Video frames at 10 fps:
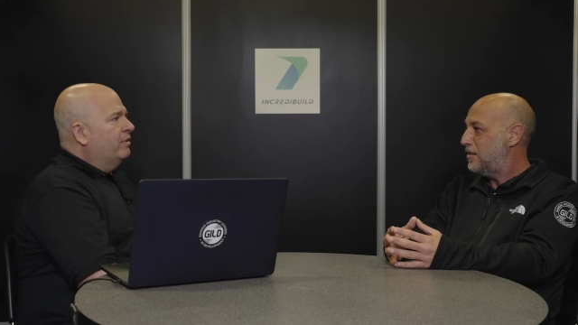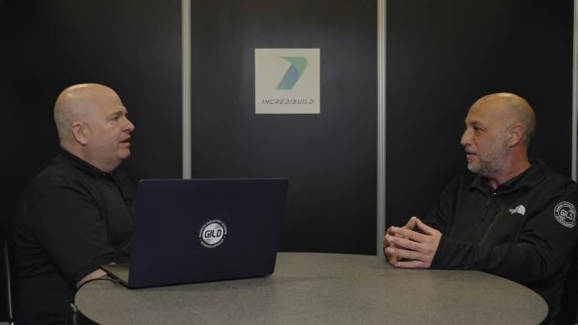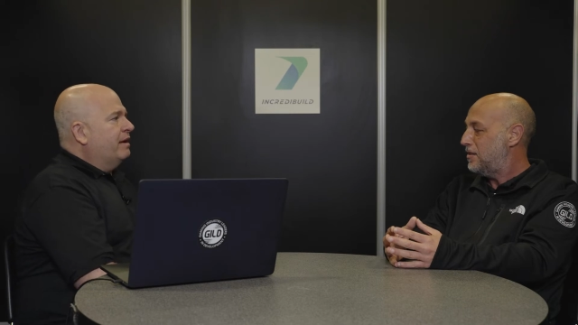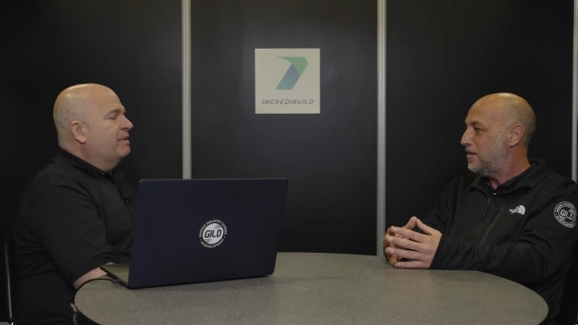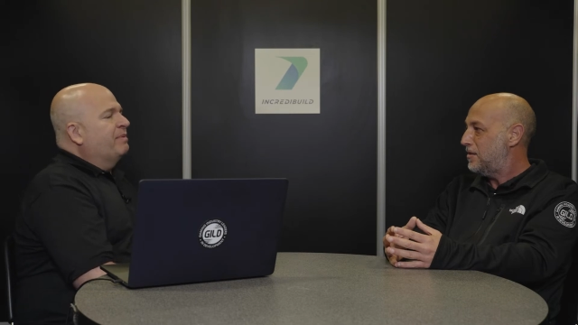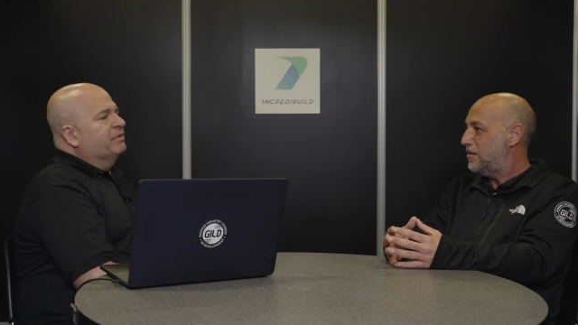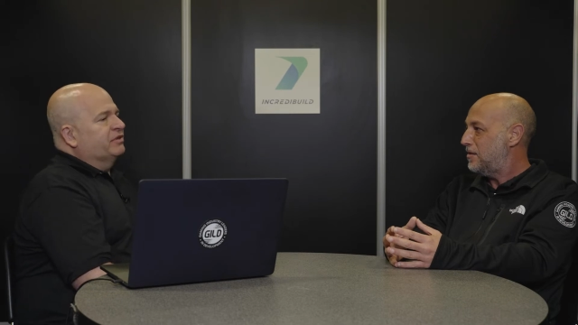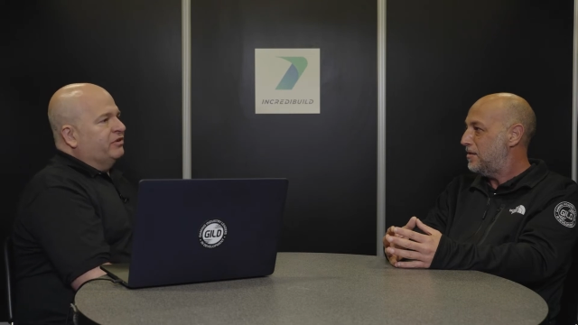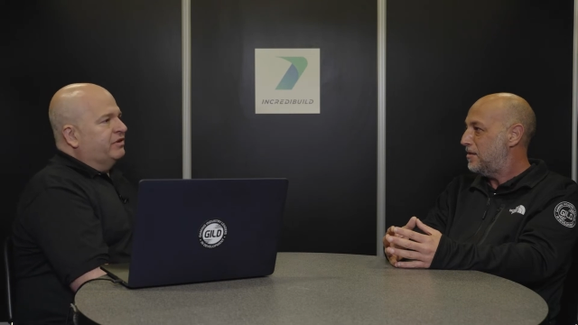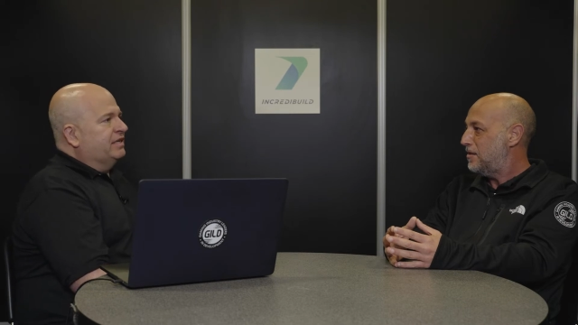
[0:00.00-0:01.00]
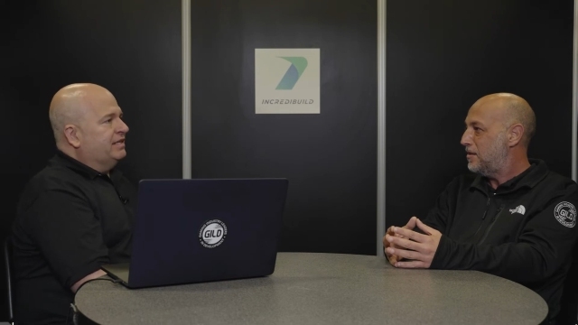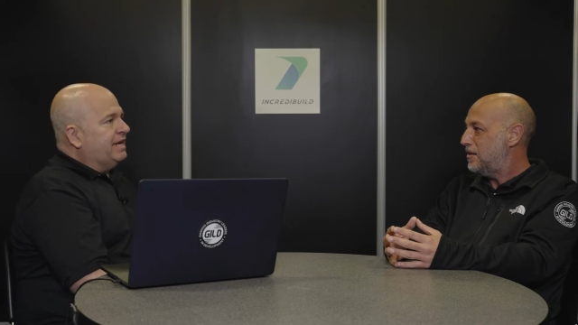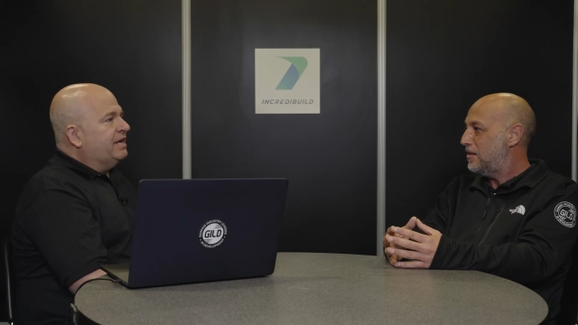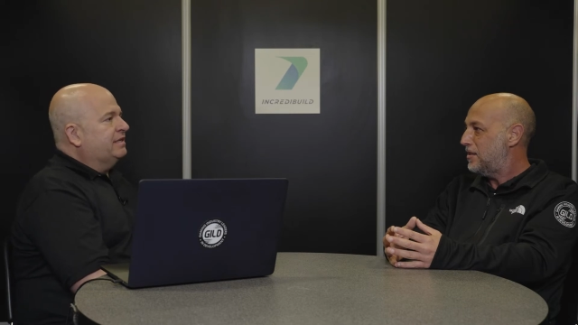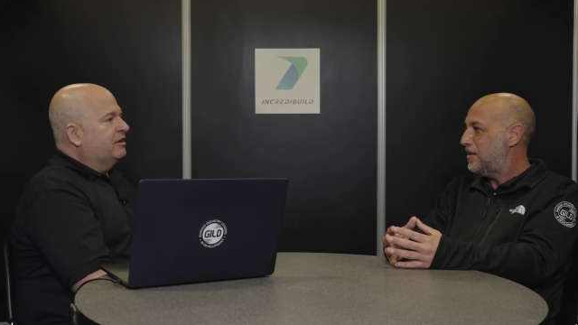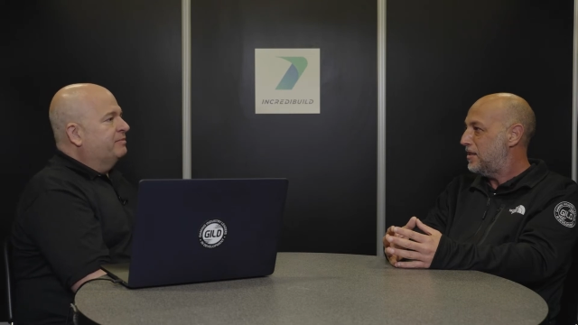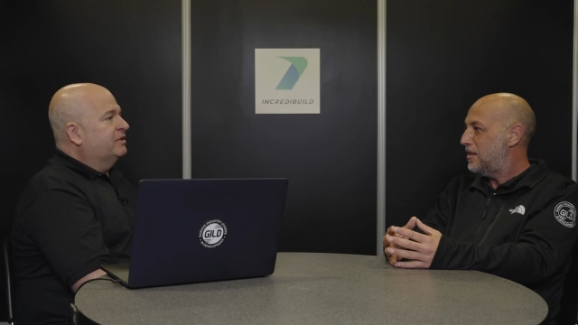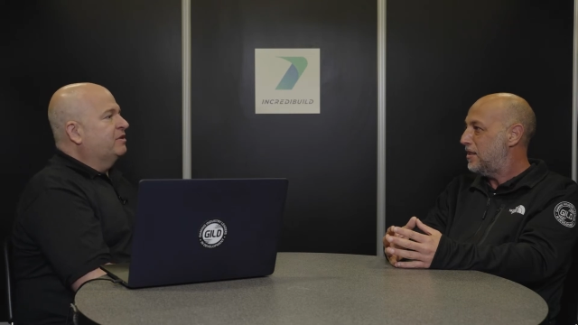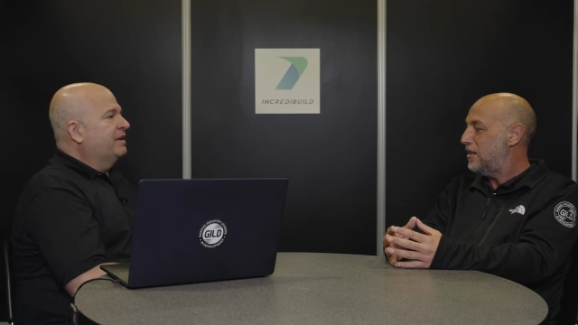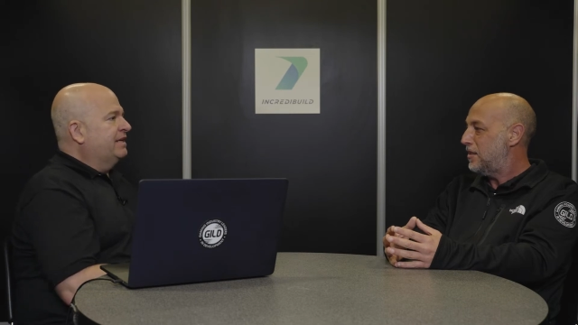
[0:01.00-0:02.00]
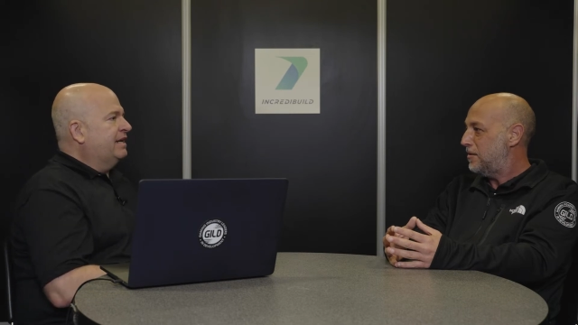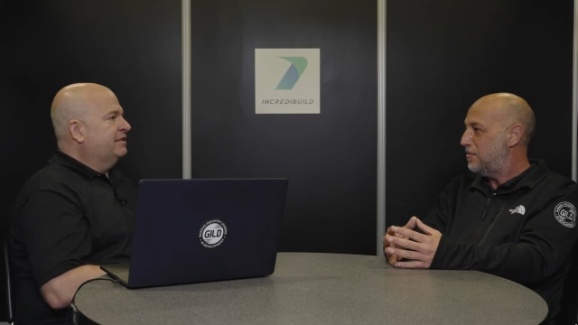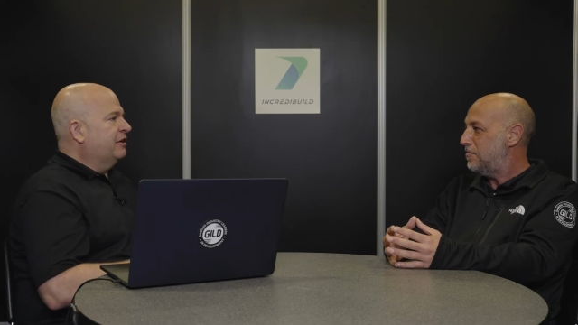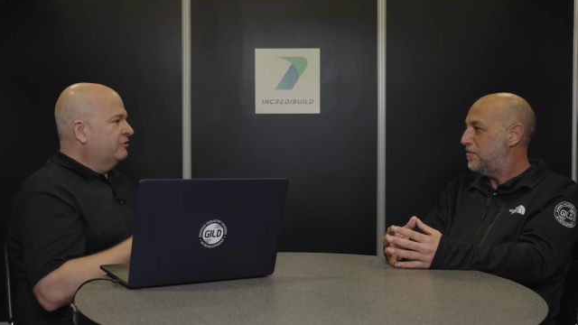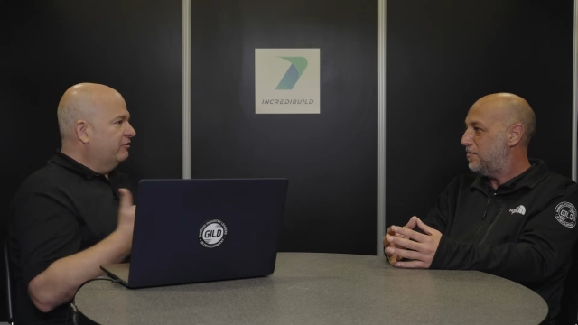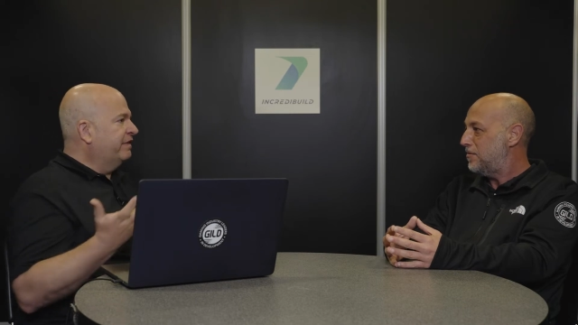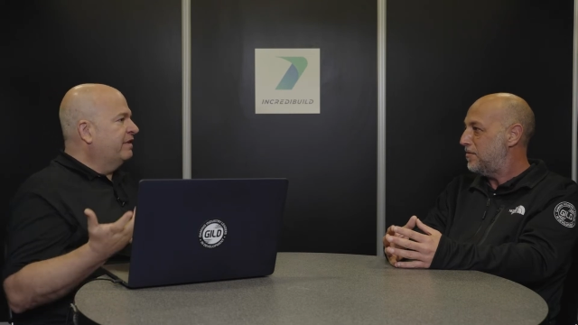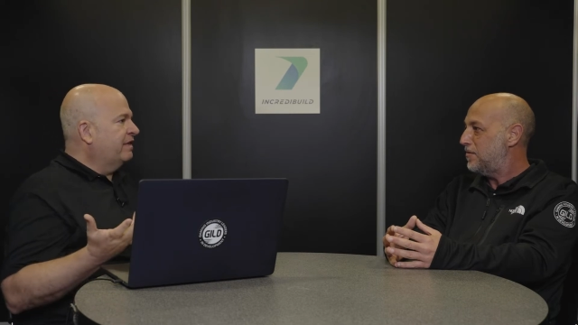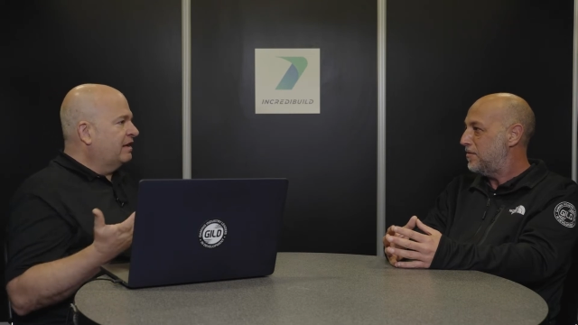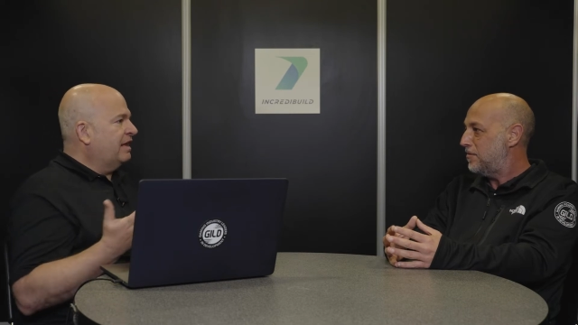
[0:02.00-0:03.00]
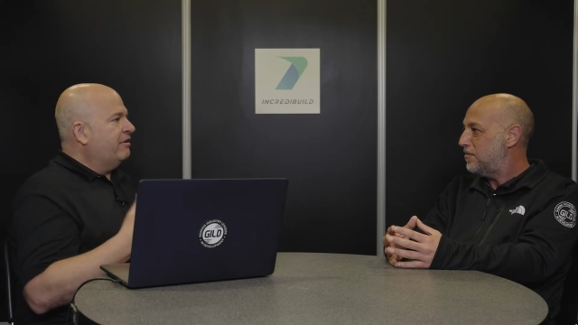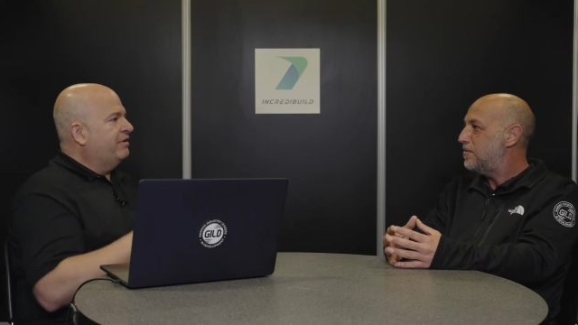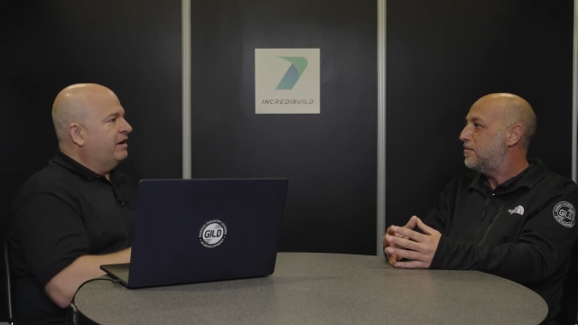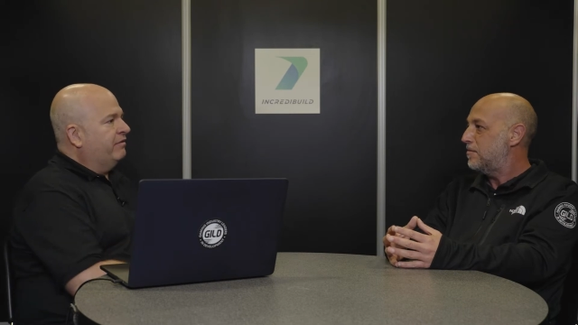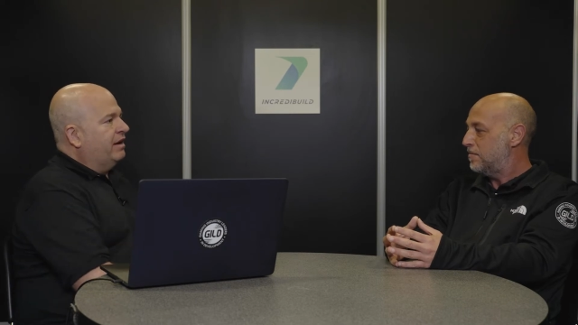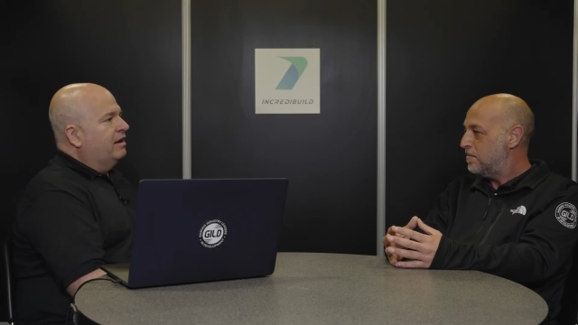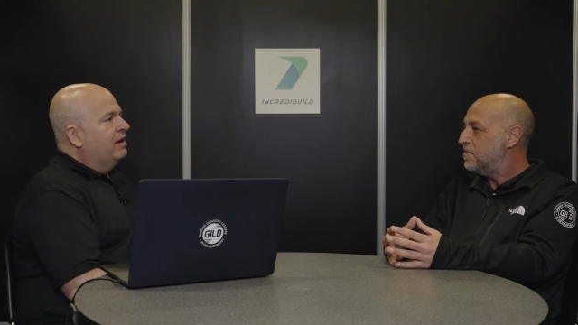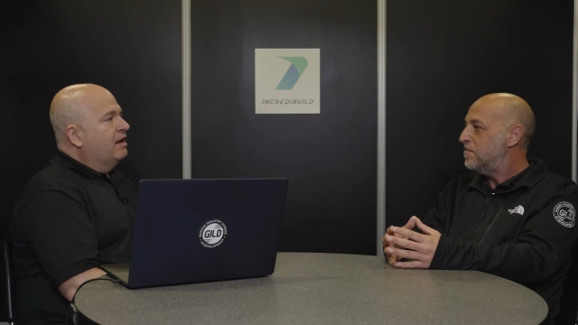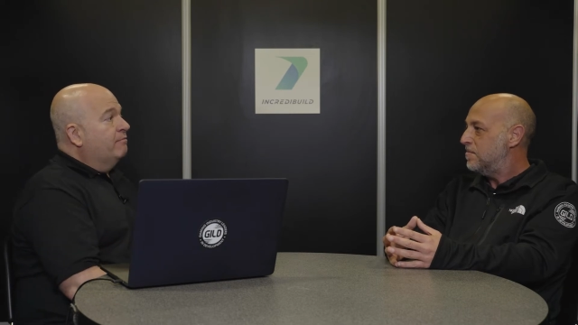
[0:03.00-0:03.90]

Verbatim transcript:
Speaker 1: when I mean, people still using data centers, but so many data centers are in the cloud now, right?